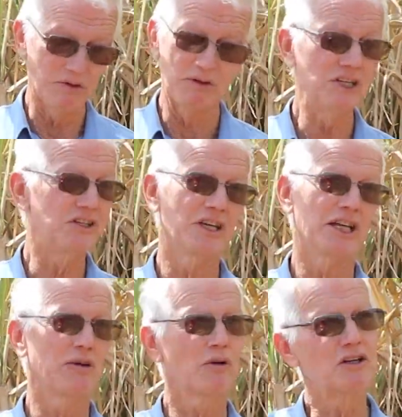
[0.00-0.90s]
we need to get
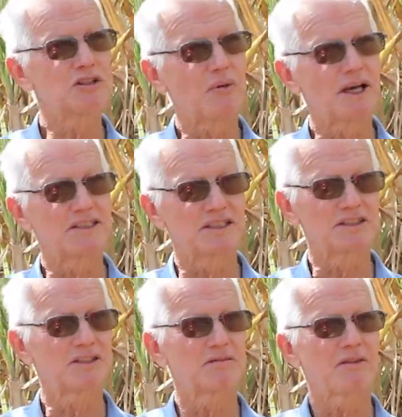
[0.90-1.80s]
our row
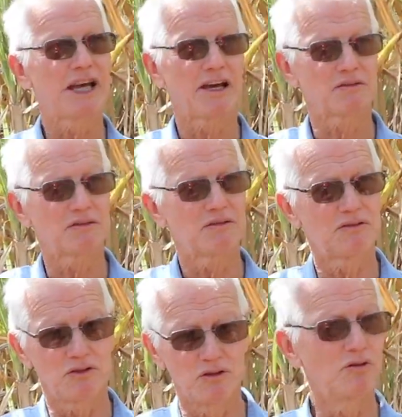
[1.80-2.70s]
spacings out
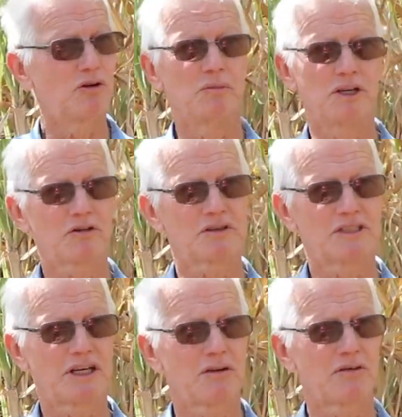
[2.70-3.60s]
uniformly across
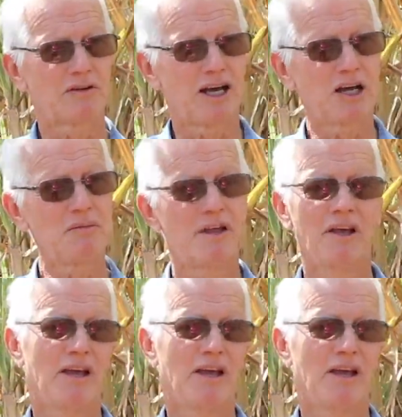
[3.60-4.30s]
our farm.